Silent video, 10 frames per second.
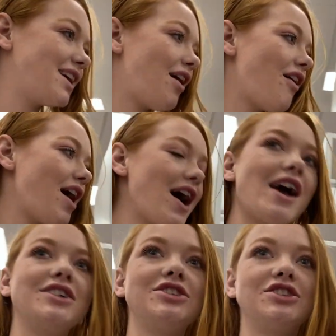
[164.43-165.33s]
Like,
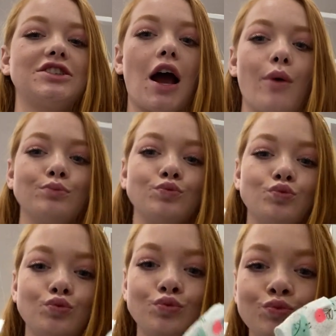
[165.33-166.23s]
what?
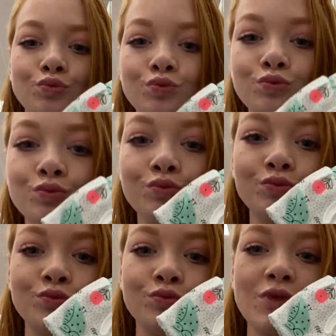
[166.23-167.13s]
This is so
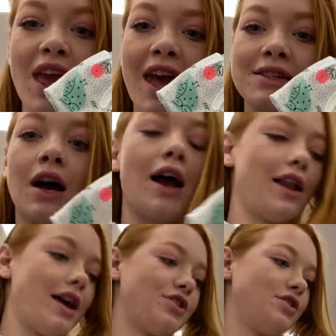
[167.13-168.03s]
cute. He has
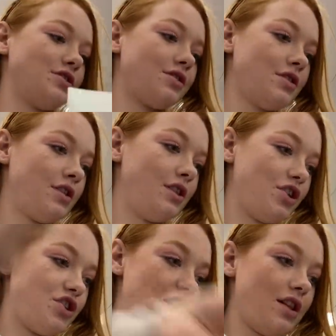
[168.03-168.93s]
eyelashes.
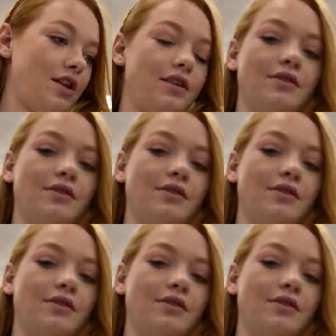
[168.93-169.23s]
Legitly.